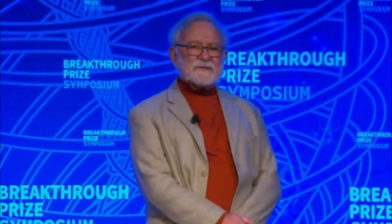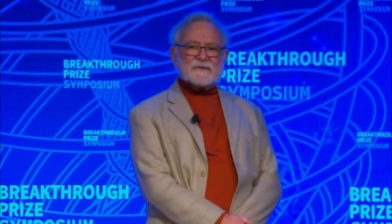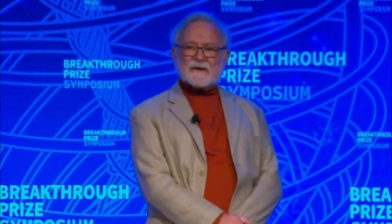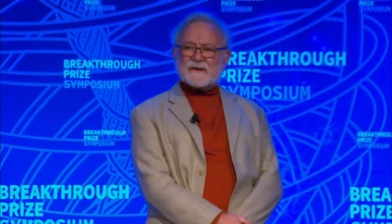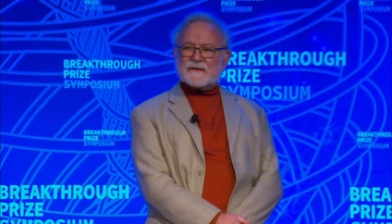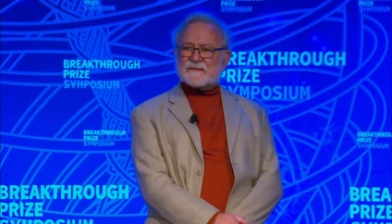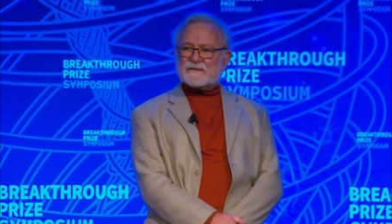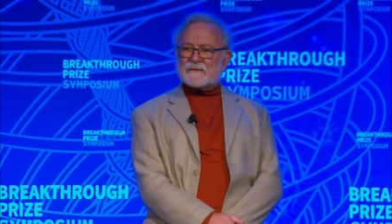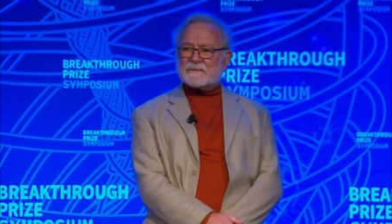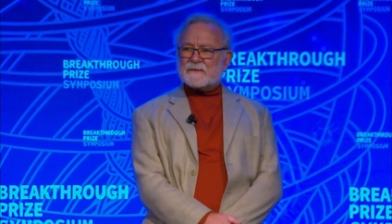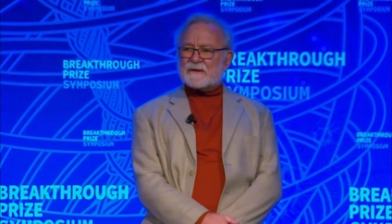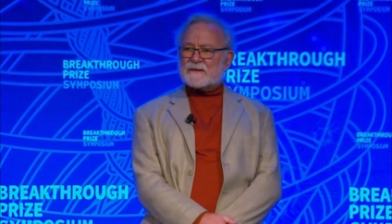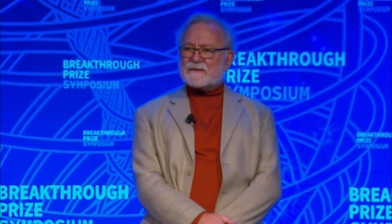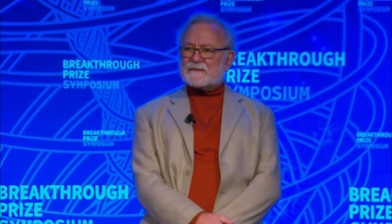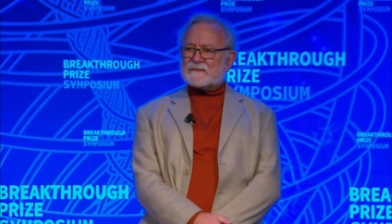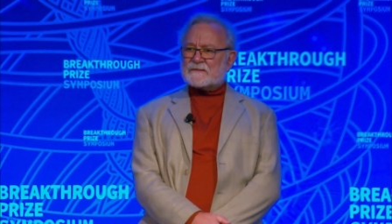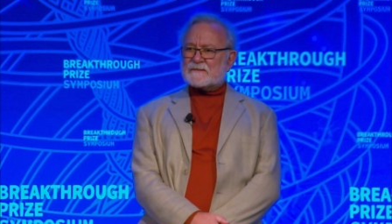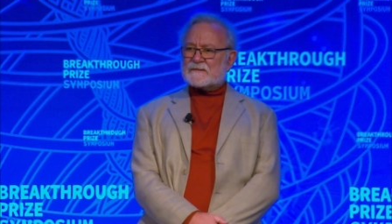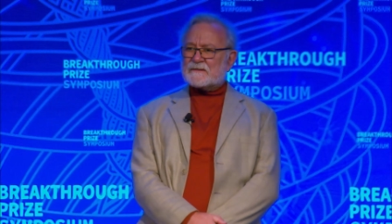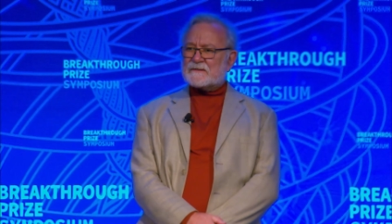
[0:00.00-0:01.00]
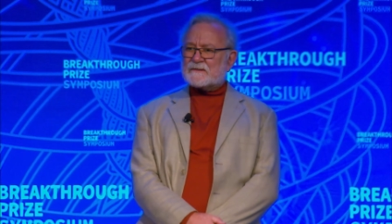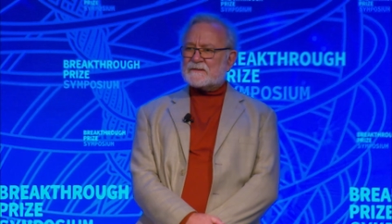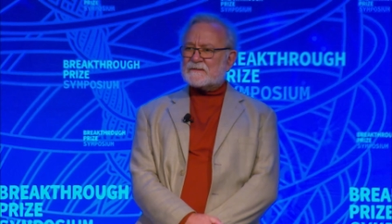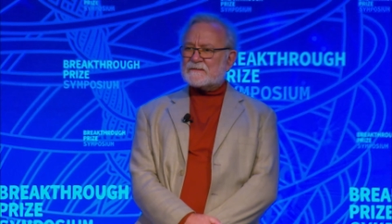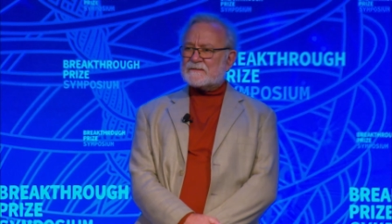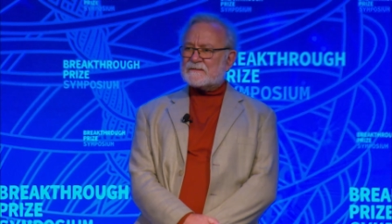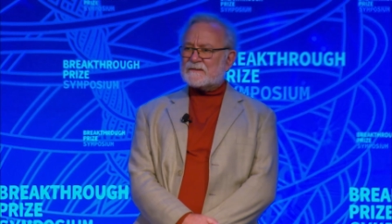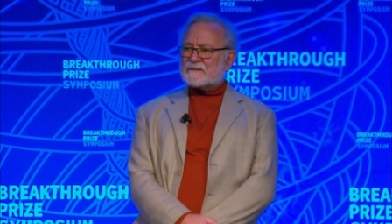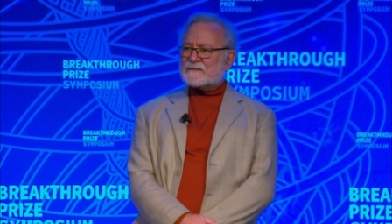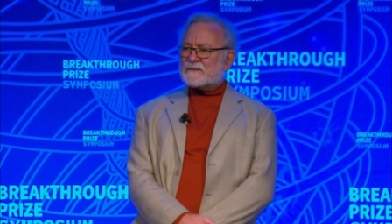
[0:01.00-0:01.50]
things about uh,
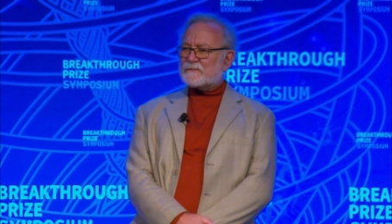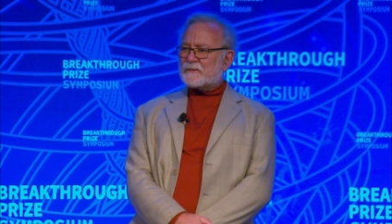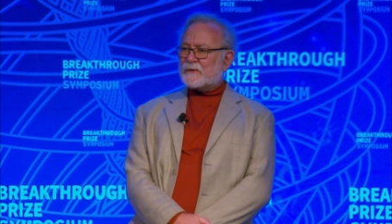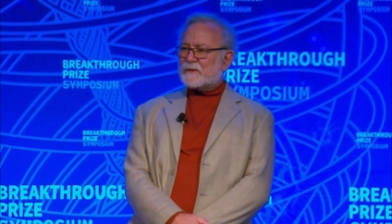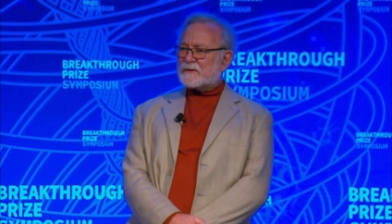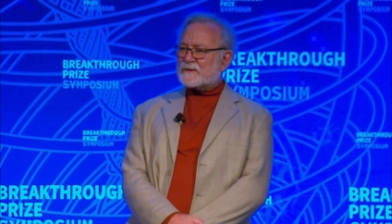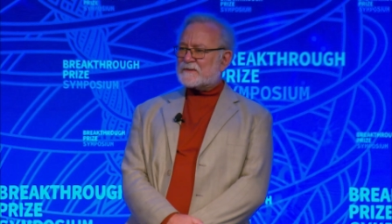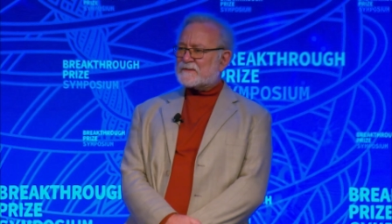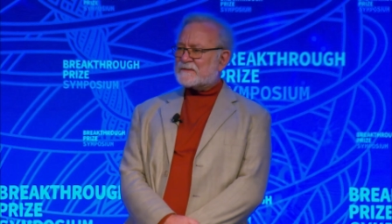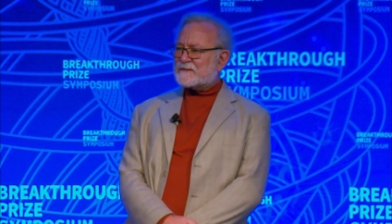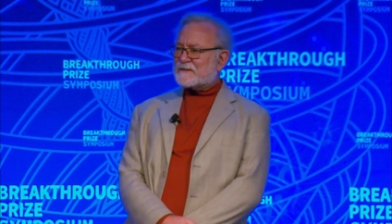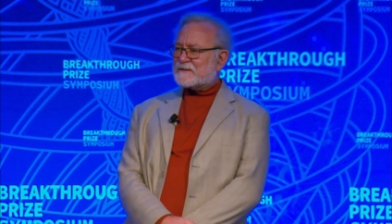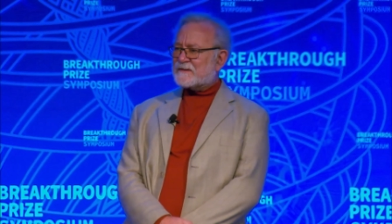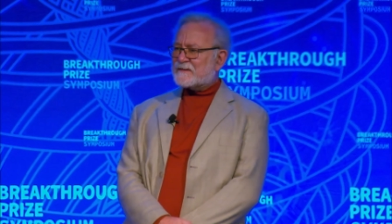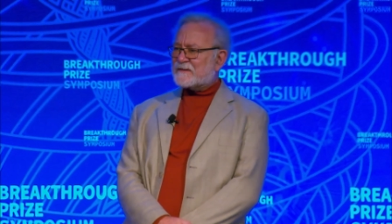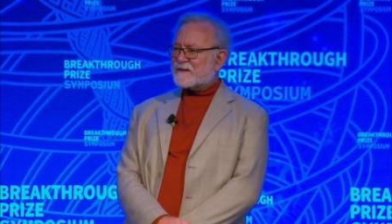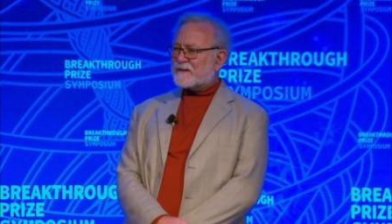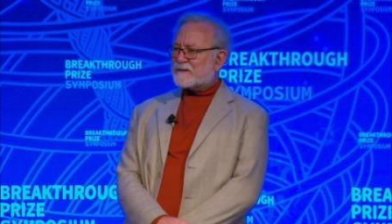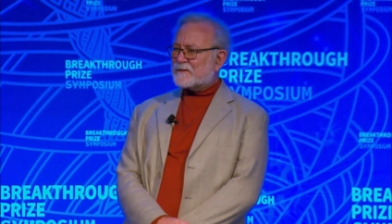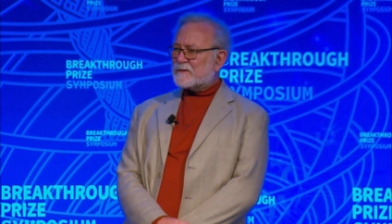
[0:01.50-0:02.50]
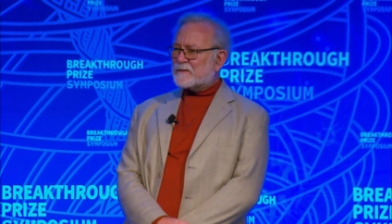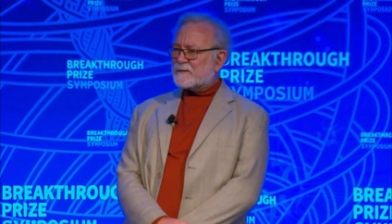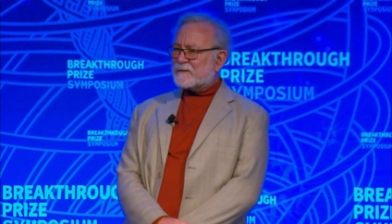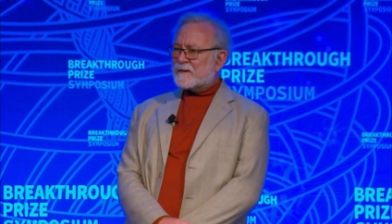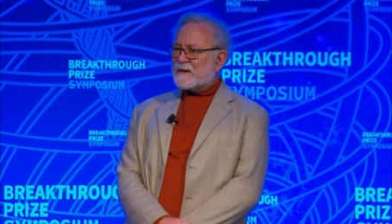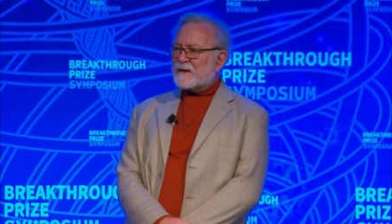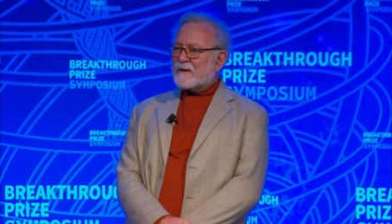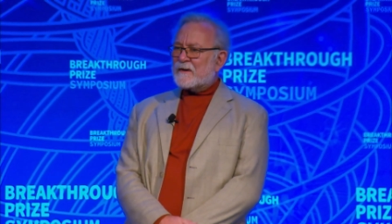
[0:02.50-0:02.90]
these awards is that they go